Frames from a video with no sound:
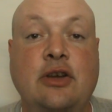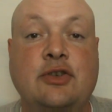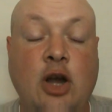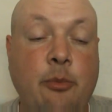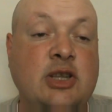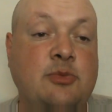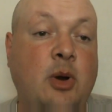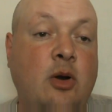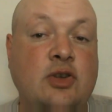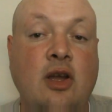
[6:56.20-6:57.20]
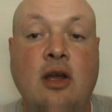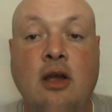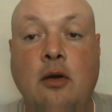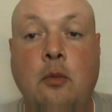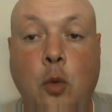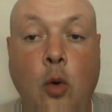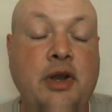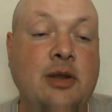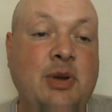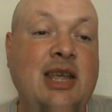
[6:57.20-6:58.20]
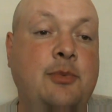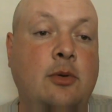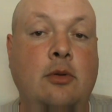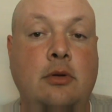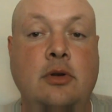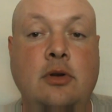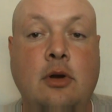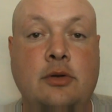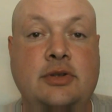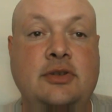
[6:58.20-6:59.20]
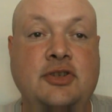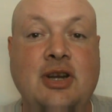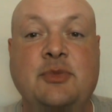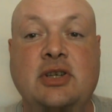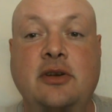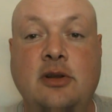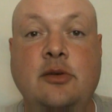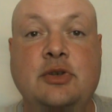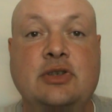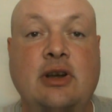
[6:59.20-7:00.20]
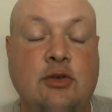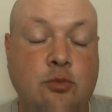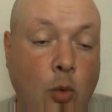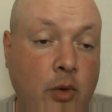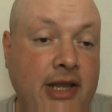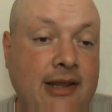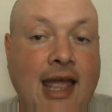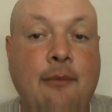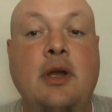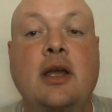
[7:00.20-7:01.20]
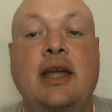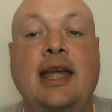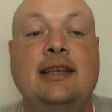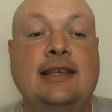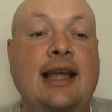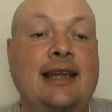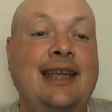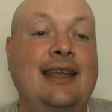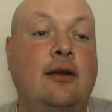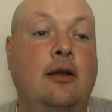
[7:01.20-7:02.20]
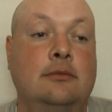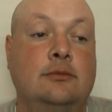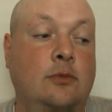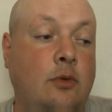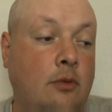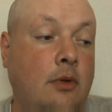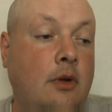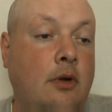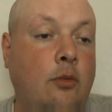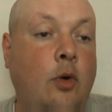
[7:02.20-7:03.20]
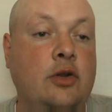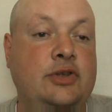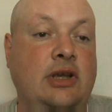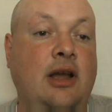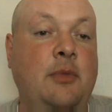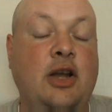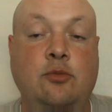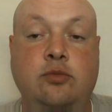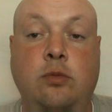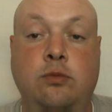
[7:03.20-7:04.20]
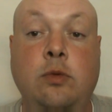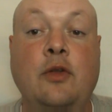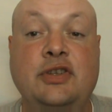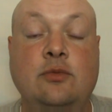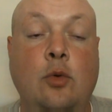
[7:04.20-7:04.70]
comments box, warning people not to jump to conclusions. I was warning them exactly what I wanted to